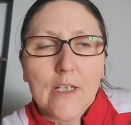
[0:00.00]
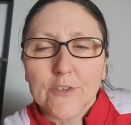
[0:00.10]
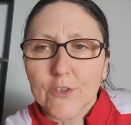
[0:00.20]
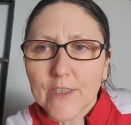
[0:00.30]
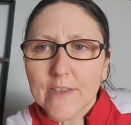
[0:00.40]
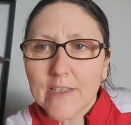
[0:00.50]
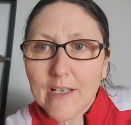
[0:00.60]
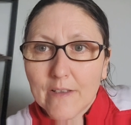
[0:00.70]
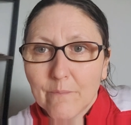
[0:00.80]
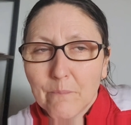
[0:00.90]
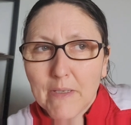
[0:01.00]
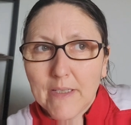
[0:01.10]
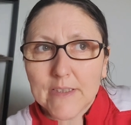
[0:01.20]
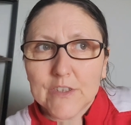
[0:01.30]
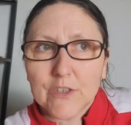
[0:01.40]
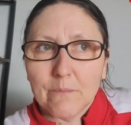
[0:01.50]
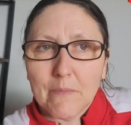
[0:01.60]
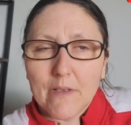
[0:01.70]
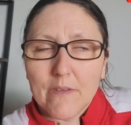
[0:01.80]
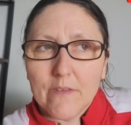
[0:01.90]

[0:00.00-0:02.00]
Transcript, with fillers: So then that makes your,